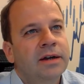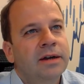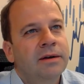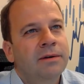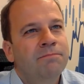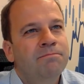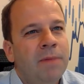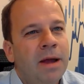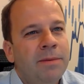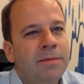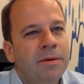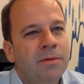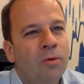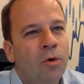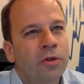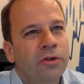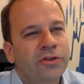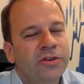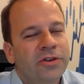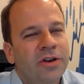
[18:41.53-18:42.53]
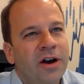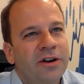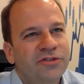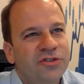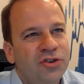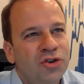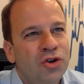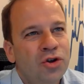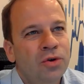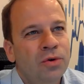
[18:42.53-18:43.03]
and maybe more this
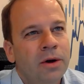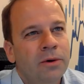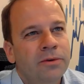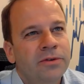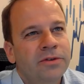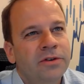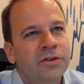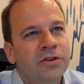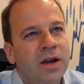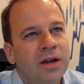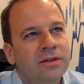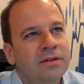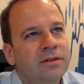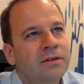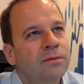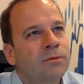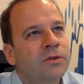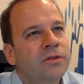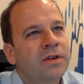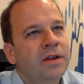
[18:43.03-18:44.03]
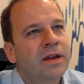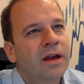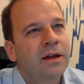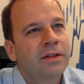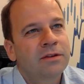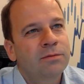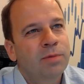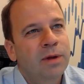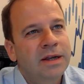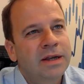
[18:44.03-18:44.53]
afternoon, I would suggest, and we'll see how
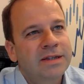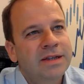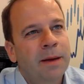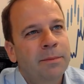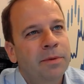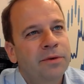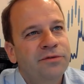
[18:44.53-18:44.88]
this plays out.